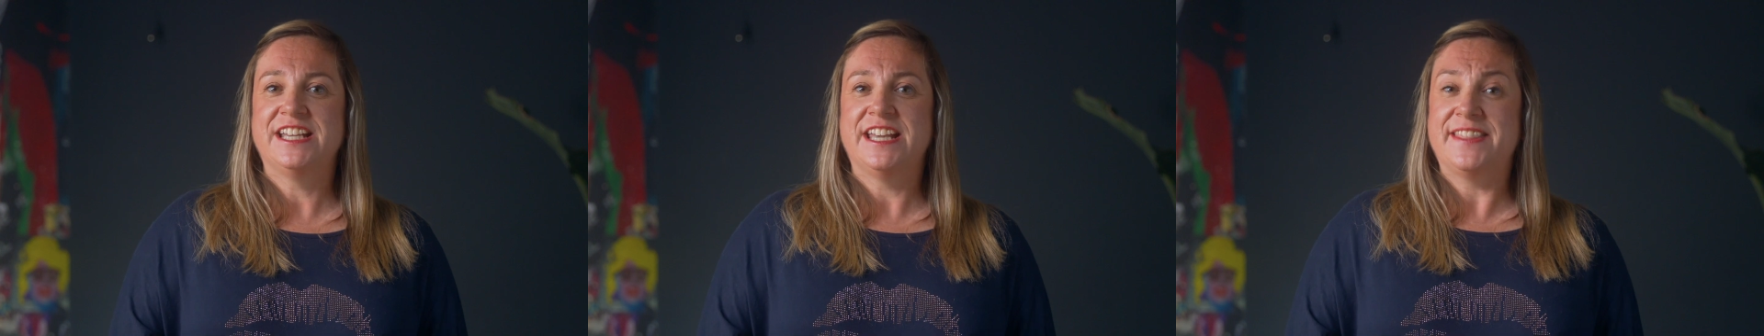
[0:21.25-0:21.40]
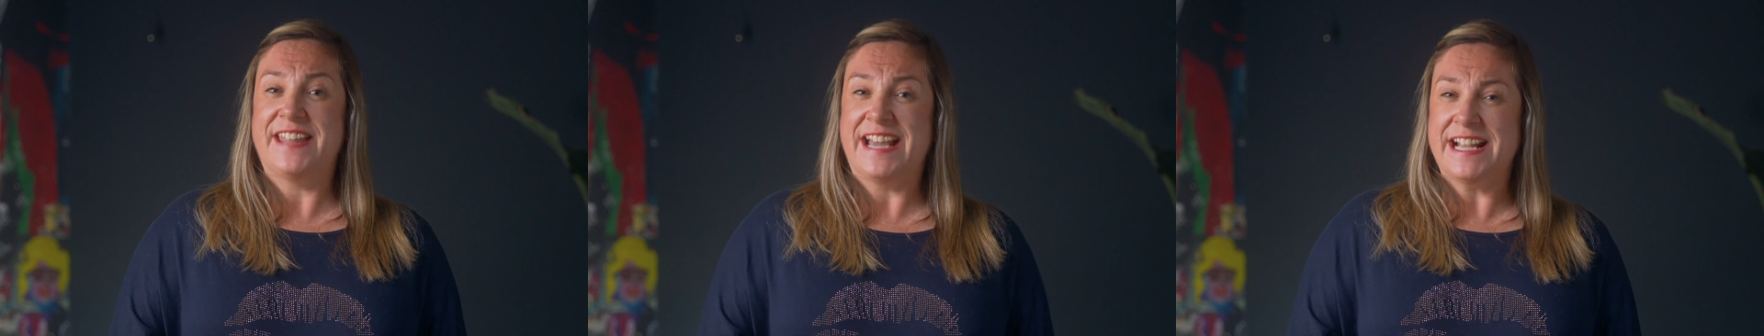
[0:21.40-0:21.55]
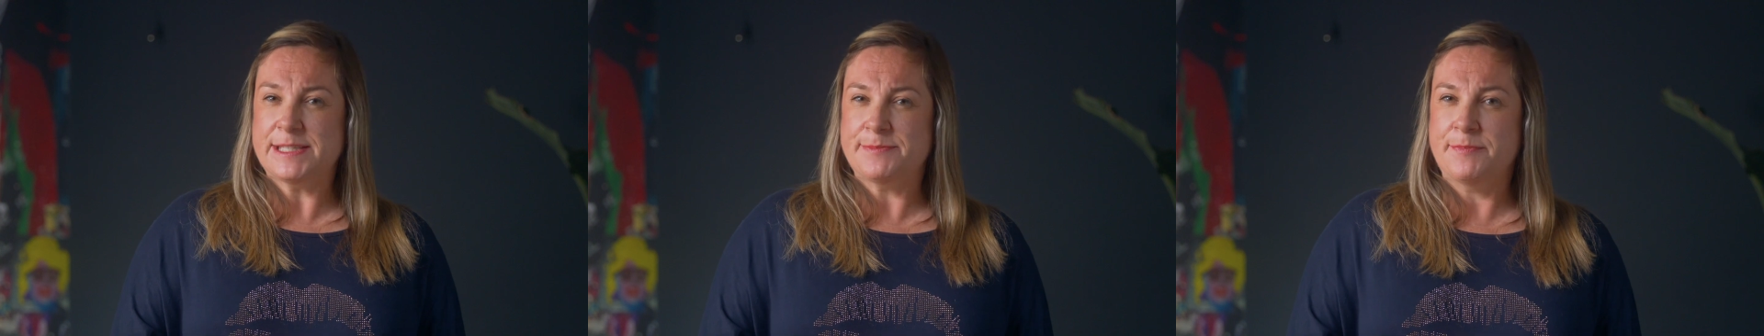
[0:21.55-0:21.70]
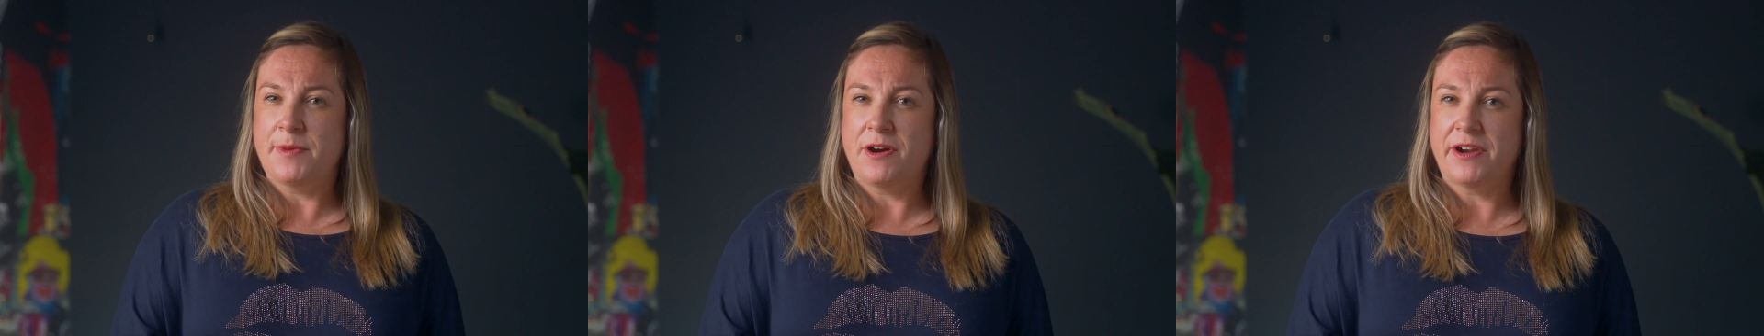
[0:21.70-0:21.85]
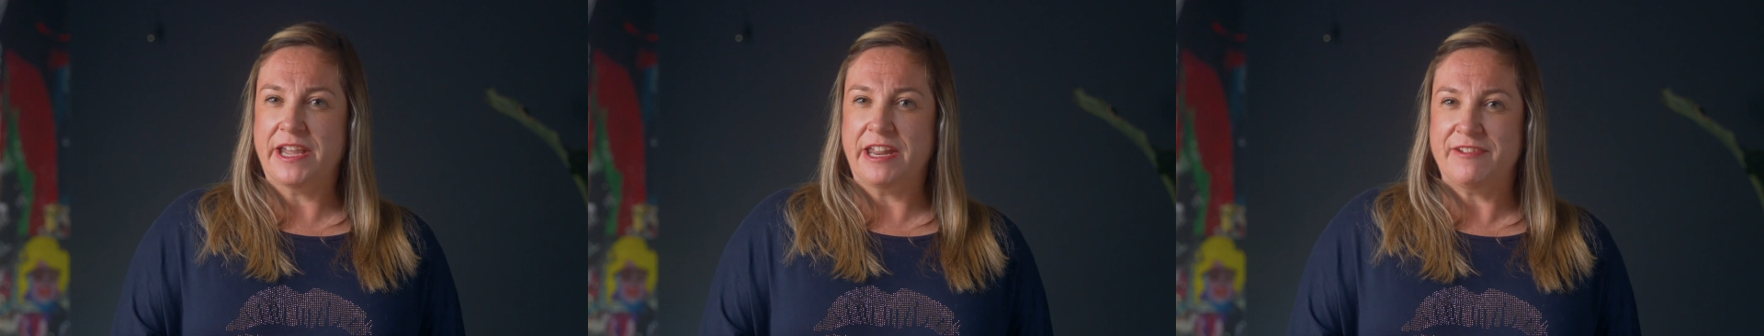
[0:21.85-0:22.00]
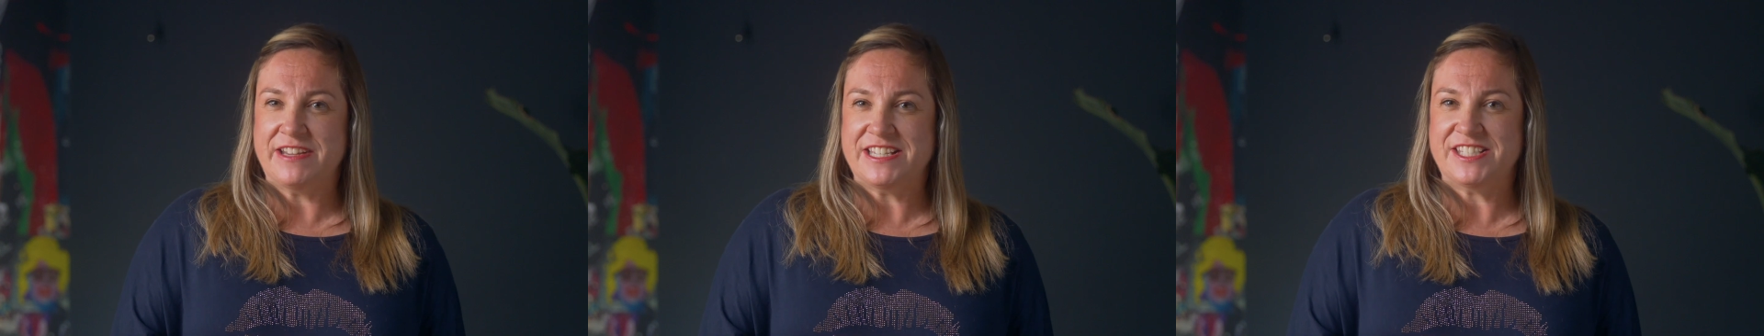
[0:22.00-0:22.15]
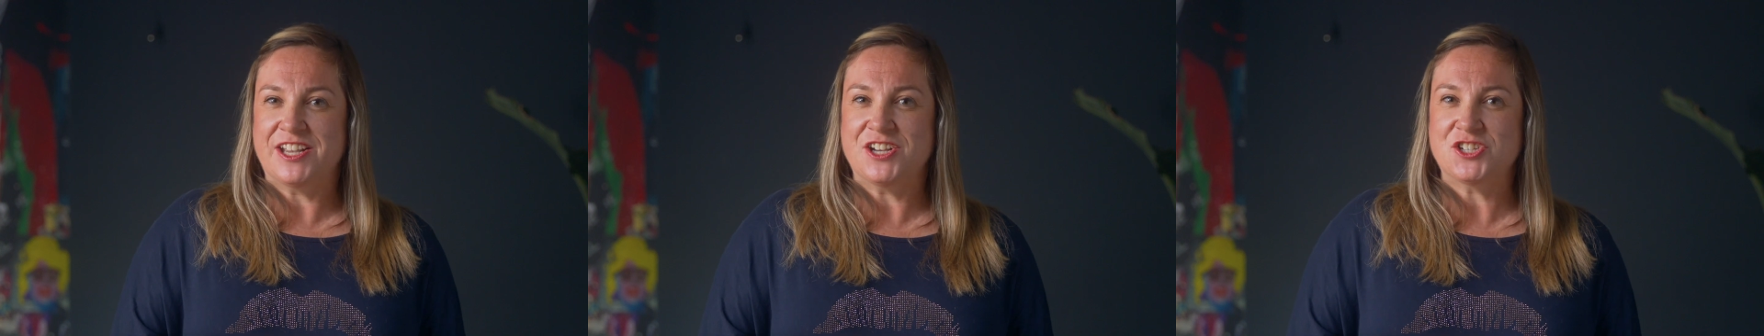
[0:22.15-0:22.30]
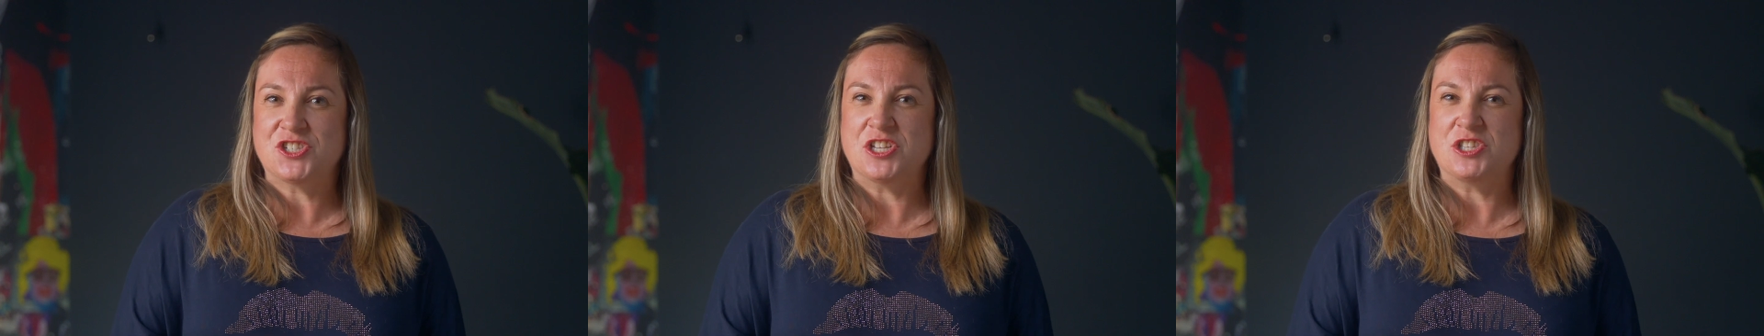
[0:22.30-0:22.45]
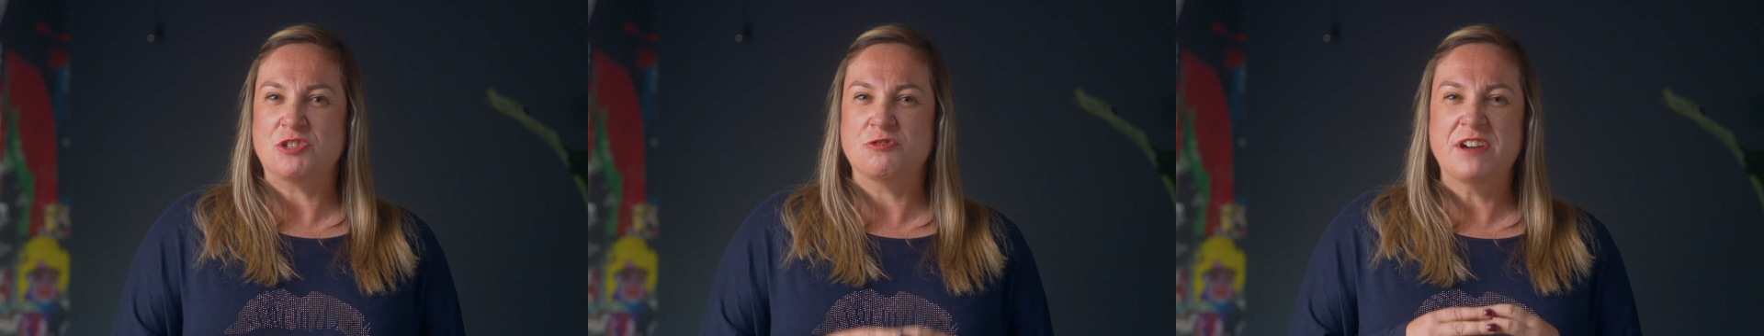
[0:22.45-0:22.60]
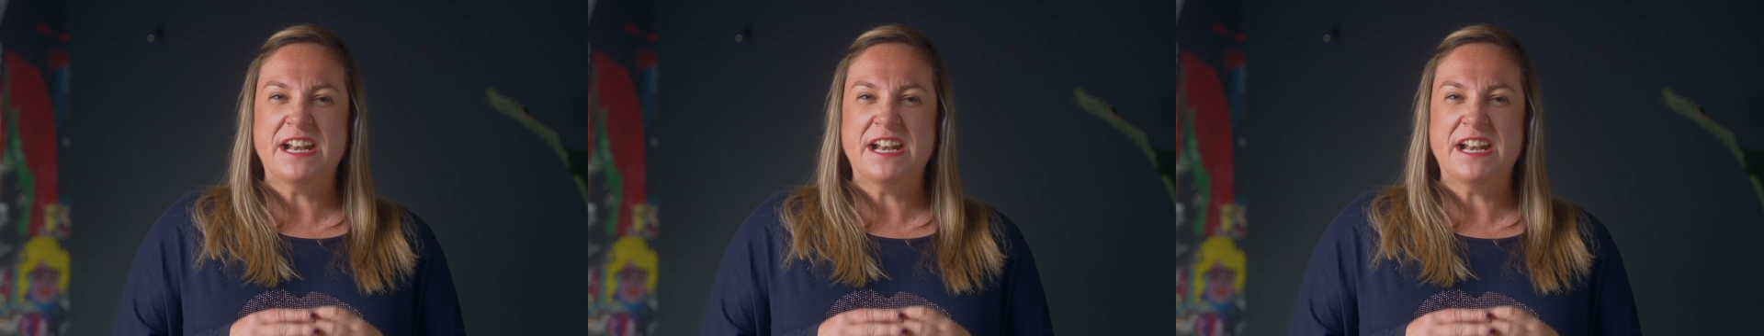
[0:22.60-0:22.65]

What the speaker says: That's market research that's